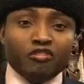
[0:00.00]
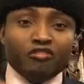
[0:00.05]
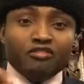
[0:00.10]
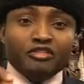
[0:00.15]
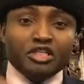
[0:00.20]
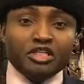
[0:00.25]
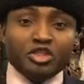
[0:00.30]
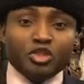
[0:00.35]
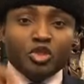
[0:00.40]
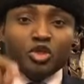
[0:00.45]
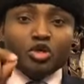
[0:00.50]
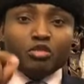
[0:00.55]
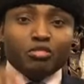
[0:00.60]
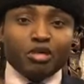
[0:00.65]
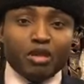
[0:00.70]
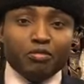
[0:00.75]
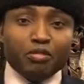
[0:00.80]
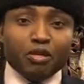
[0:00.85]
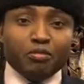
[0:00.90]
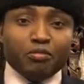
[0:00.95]
of these
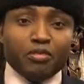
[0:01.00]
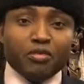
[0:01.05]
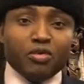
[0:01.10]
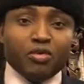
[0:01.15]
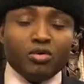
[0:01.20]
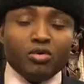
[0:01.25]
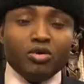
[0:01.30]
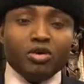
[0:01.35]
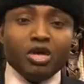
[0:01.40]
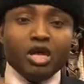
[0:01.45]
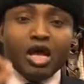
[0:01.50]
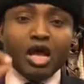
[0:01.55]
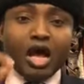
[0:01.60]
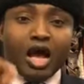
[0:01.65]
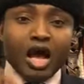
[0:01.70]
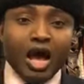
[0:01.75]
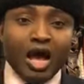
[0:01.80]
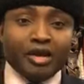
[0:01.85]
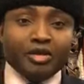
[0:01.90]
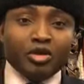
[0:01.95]
Yoruba people
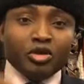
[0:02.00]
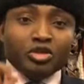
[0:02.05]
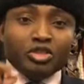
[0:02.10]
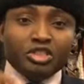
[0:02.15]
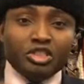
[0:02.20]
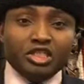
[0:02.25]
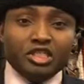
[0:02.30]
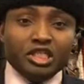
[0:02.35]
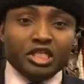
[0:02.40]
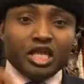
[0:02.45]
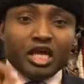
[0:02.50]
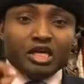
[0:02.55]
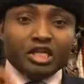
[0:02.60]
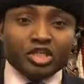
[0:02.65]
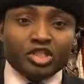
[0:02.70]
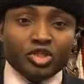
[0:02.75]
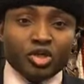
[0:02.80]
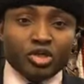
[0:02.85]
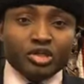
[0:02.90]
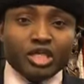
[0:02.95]
are not the
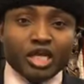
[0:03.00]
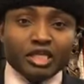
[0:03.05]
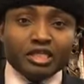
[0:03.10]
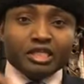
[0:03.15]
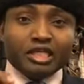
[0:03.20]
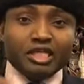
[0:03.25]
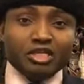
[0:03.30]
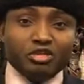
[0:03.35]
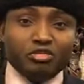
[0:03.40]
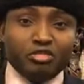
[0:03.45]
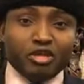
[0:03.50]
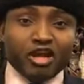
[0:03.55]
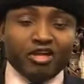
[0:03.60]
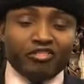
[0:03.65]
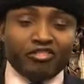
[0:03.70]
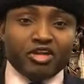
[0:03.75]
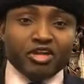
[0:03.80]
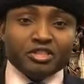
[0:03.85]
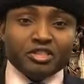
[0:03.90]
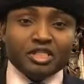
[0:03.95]
generation that killed
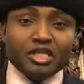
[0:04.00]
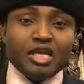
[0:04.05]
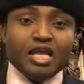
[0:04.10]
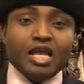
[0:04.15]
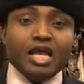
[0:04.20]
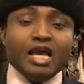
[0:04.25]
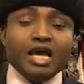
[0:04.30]
Biafrans.